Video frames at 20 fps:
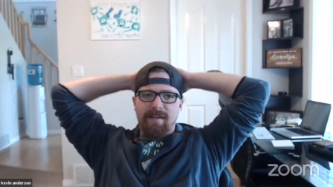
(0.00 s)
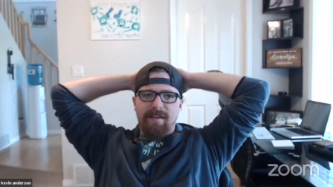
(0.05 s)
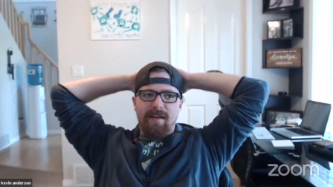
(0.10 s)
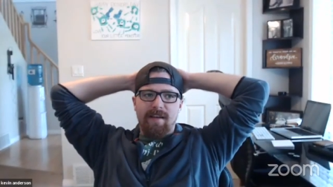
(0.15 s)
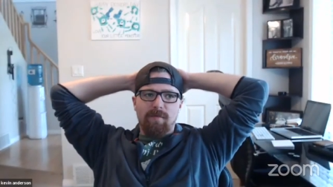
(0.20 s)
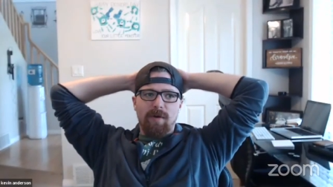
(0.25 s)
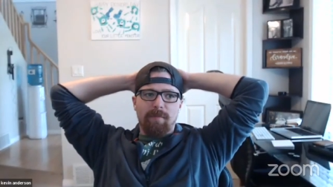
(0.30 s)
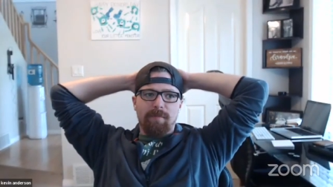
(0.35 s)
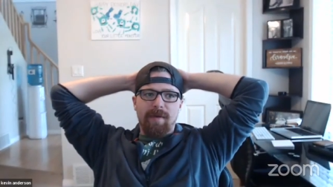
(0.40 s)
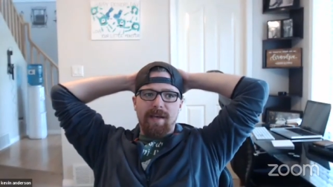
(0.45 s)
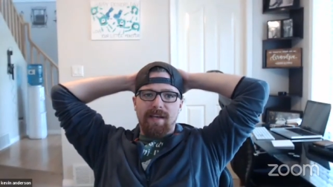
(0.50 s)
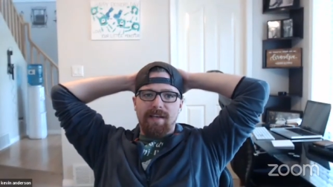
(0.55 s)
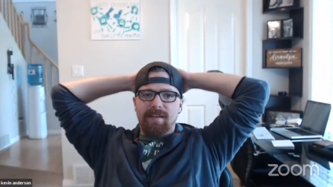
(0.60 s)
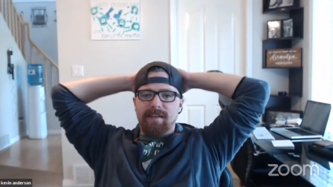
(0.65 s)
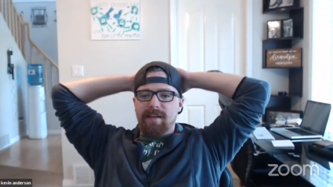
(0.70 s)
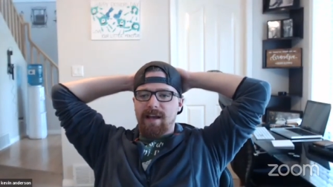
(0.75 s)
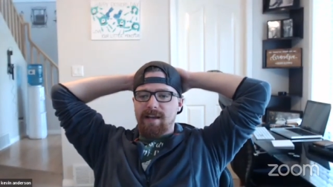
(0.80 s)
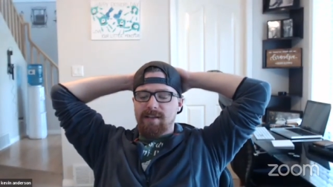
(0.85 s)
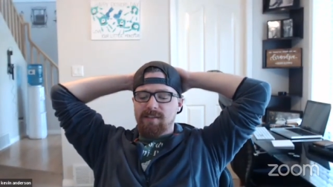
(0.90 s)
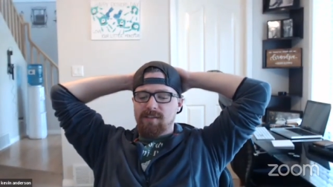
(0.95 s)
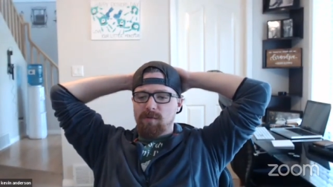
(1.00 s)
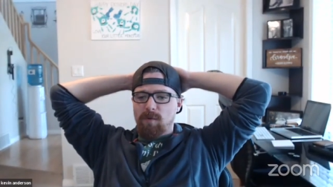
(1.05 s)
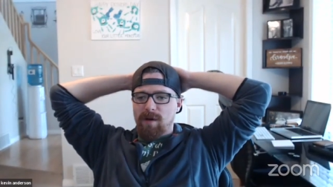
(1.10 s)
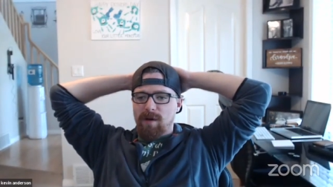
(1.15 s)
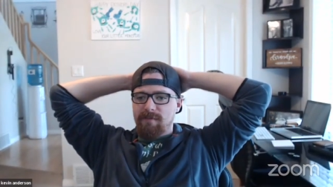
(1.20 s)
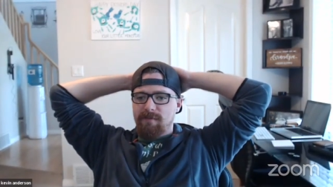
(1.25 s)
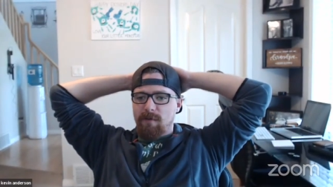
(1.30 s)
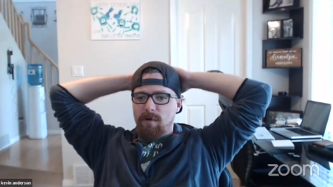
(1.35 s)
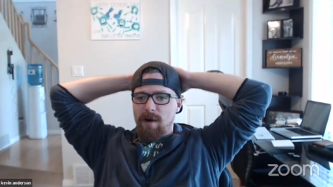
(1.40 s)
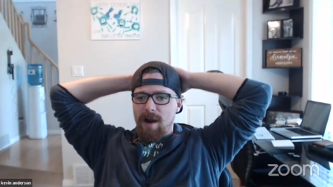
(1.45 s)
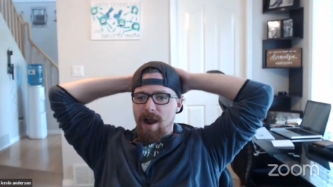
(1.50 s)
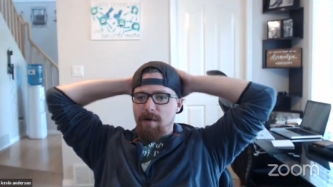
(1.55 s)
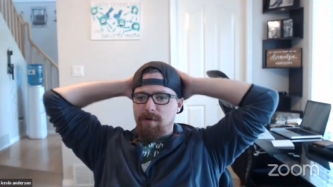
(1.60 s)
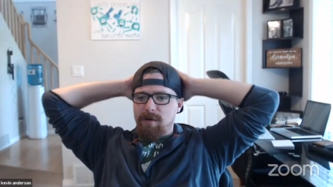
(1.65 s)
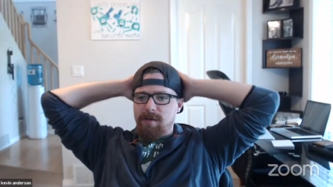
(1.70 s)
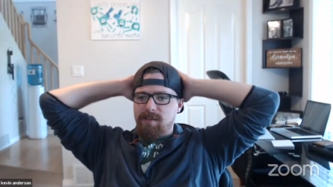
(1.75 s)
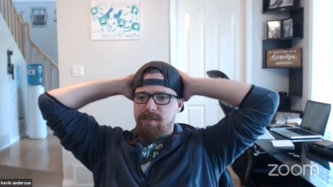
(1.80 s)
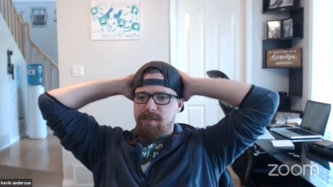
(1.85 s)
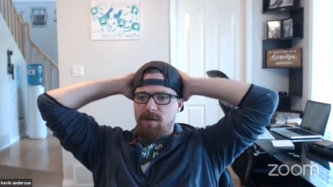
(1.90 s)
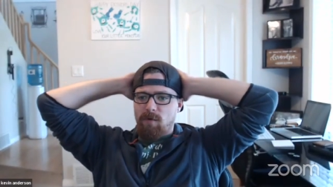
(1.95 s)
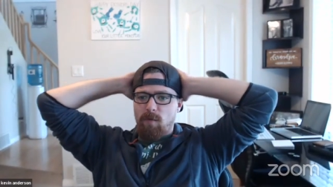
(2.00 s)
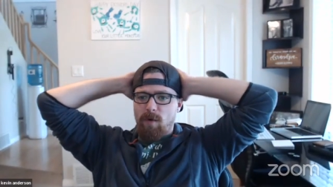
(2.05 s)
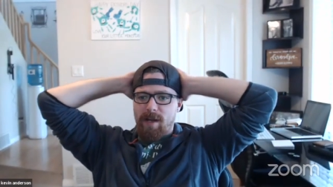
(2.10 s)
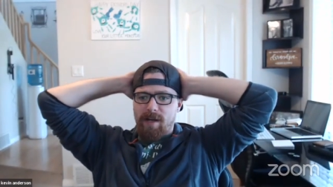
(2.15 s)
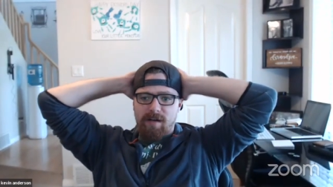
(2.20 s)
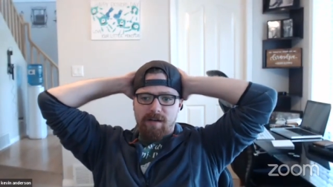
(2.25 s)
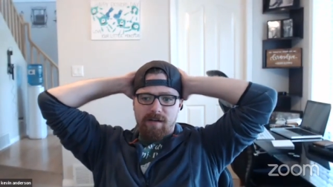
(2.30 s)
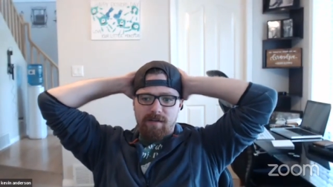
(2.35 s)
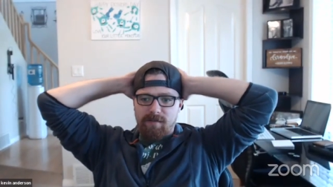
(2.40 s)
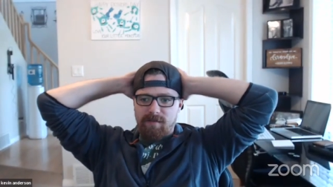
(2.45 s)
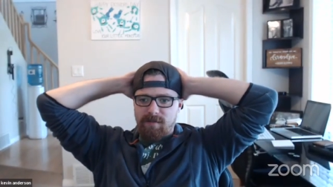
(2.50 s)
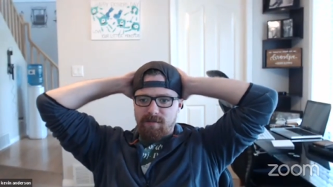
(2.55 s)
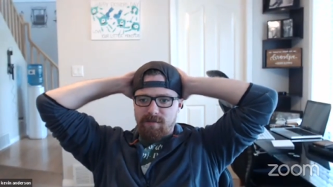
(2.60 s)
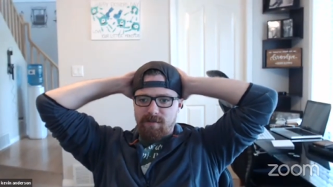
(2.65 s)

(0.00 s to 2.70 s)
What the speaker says: and then we'll pick in the next 24 hours a winner.